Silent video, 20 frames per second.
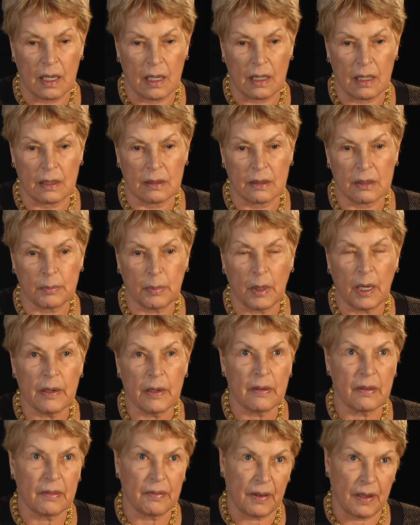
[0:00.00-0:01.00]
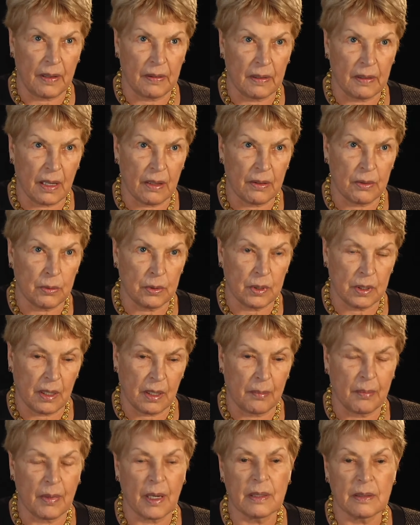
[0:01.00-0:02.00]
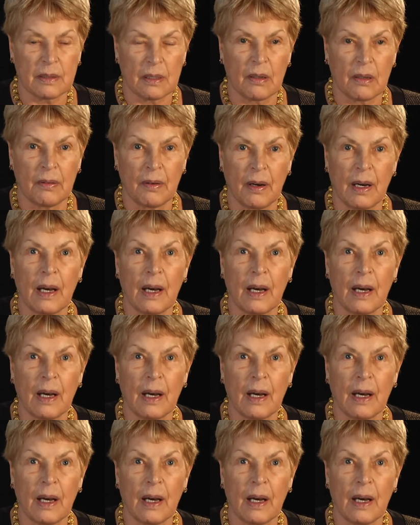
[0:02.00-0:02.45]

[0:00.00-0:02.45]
In spite of the fact that I thought it up myself,